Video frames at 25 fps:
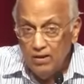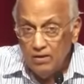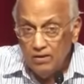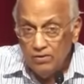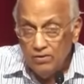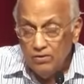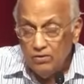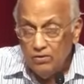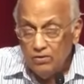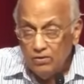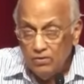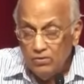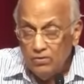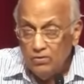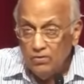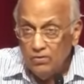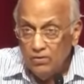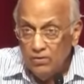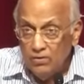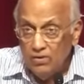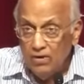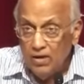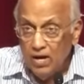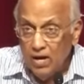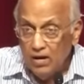You know,
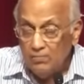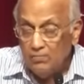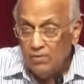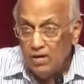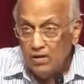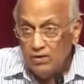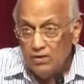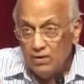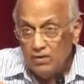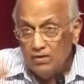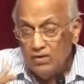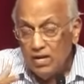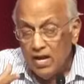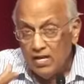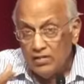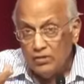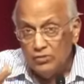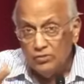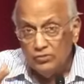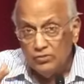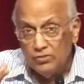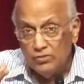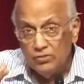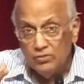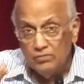I'm not a
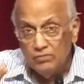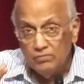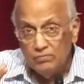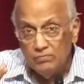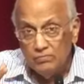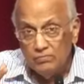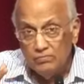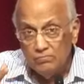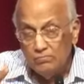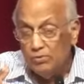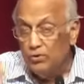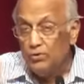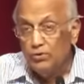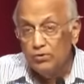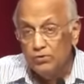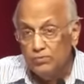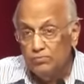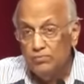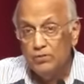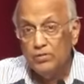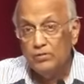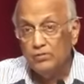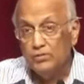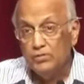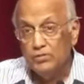natural bold
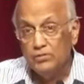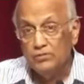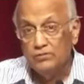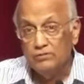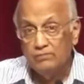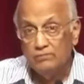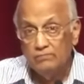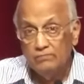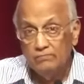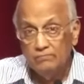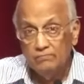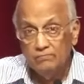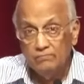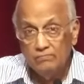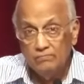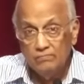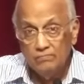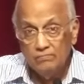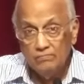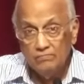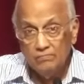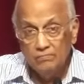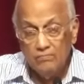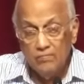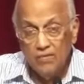person.
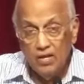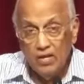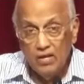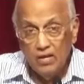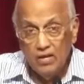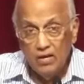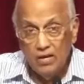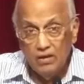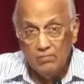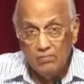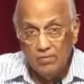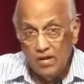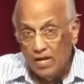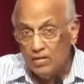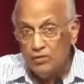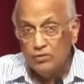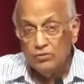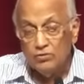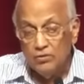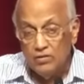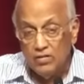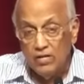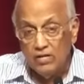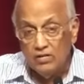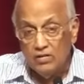I'm
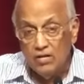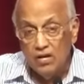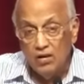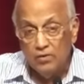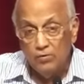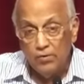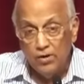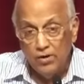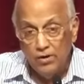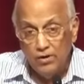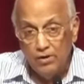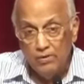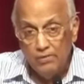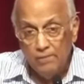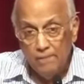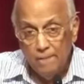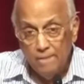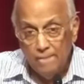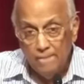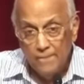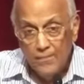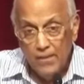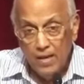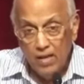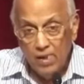naturally a coward.
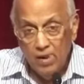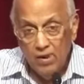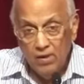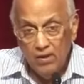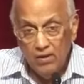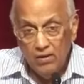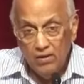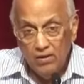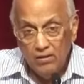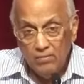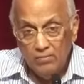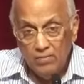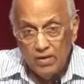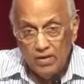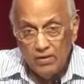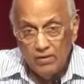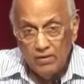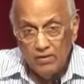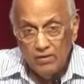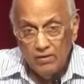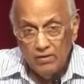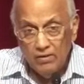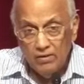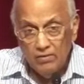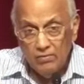
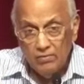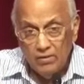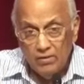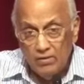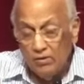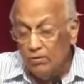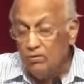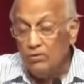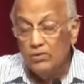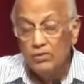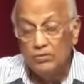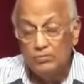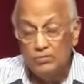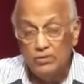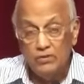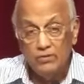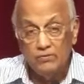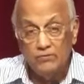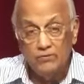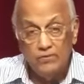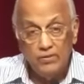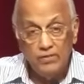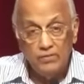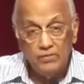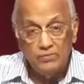But when the Holy
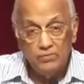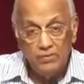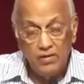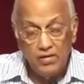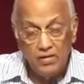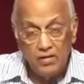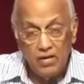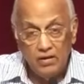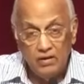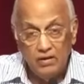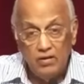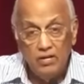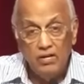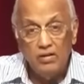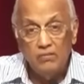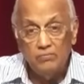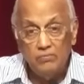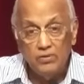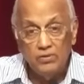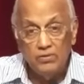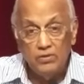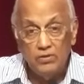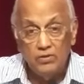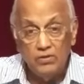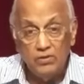Spirit fills me and I lean
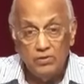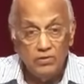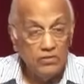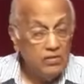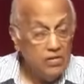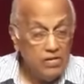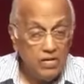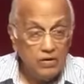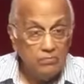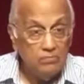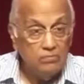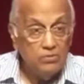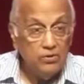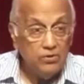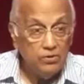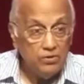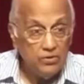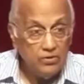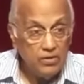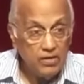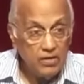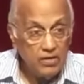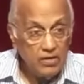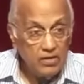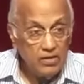upon the Lord, then I'm
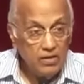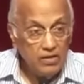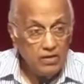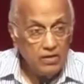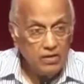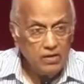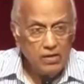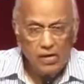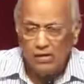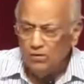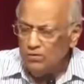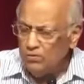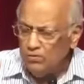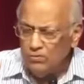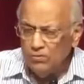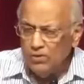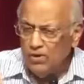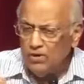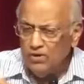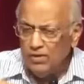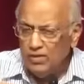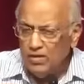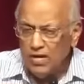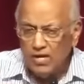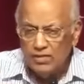bold. And I don't
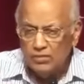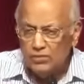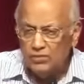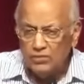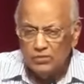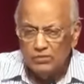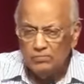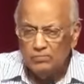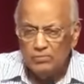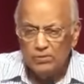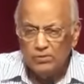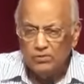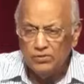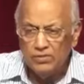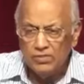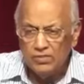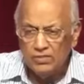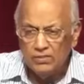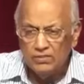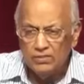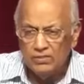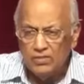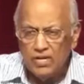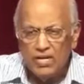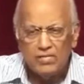want a natural
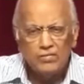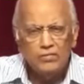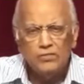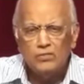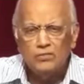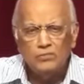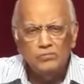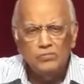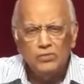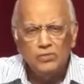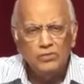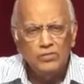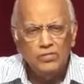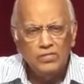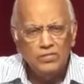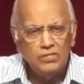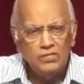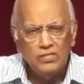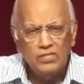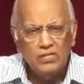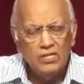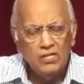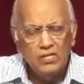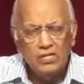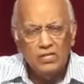boldness. A natural
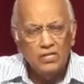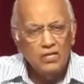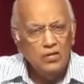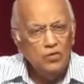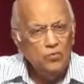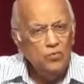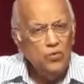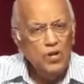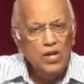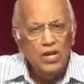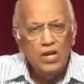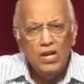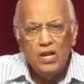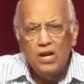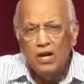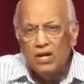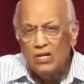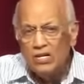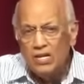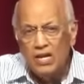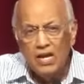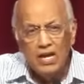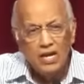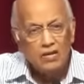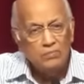boldness will
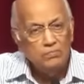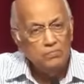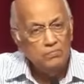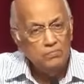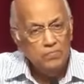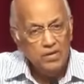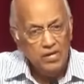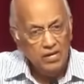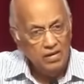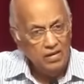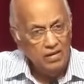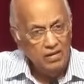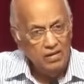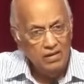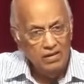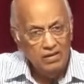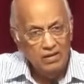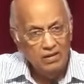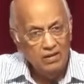not help me